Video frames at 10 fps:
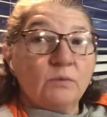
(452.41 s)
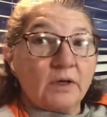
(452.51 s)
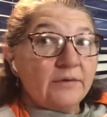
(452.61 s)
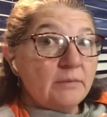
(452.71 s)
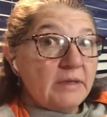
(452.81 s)

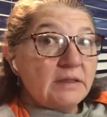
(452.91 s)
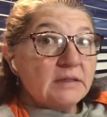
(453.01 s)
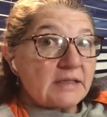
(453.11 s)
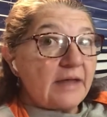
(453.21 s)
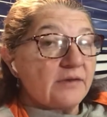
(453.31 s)
Well, the
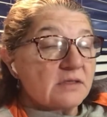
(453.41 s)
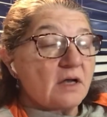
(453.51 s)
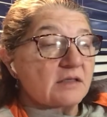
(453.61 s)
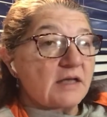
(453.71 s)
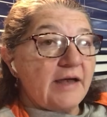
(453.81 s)
mittens and the
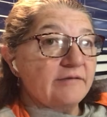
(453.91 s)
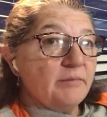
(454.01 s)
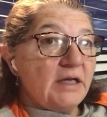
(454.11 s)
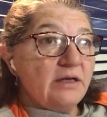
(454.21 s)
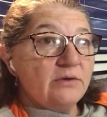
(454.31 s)
socks, I haven't
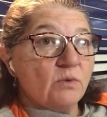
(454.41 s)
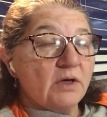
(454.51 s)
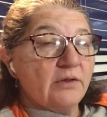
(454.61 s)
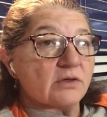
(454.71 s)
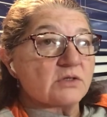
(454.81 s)
made either one
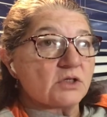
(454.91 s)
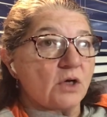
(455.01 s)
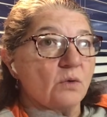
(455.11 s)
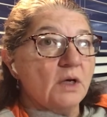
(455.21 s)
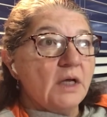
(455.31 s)
of those,
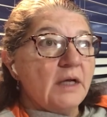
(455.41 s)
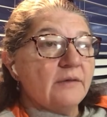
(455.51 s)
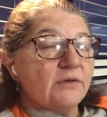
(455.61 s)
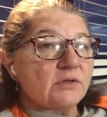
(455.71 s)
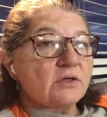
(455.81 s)
so
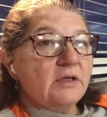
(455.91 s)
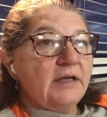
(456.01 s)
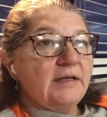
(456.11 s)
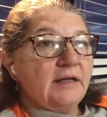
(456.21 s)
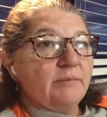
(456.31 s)
those could
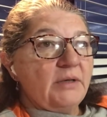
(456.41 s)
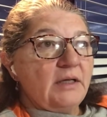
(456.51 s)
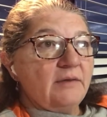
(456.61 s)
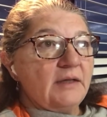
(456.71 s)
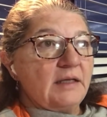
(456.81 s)
end up
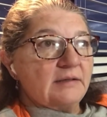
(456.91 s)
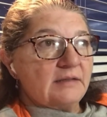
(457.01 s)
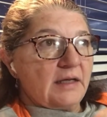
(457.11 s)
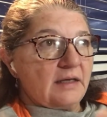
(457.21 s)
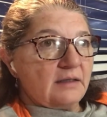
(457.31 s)
being things
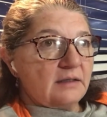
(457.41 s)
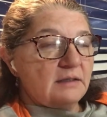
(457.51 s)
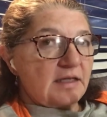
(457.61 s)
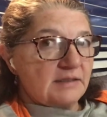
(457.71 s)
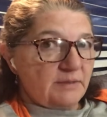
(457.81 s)
that
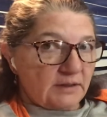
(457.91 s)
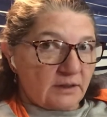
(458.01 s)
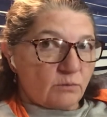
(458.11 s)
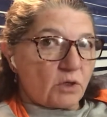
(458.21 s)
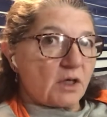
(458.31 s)
takes me a
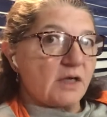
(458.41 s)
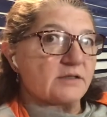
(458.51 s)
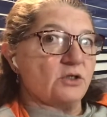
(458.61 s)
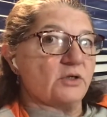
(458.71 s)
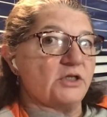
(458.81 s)
little more
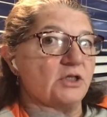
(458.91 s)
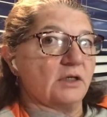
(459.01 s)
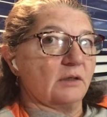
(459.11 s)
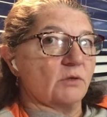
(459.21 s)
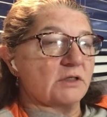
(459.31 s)
concentration,
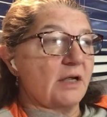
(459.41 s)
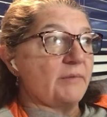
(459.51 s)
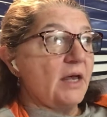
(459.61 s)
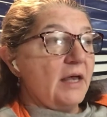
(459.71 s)
a little more time.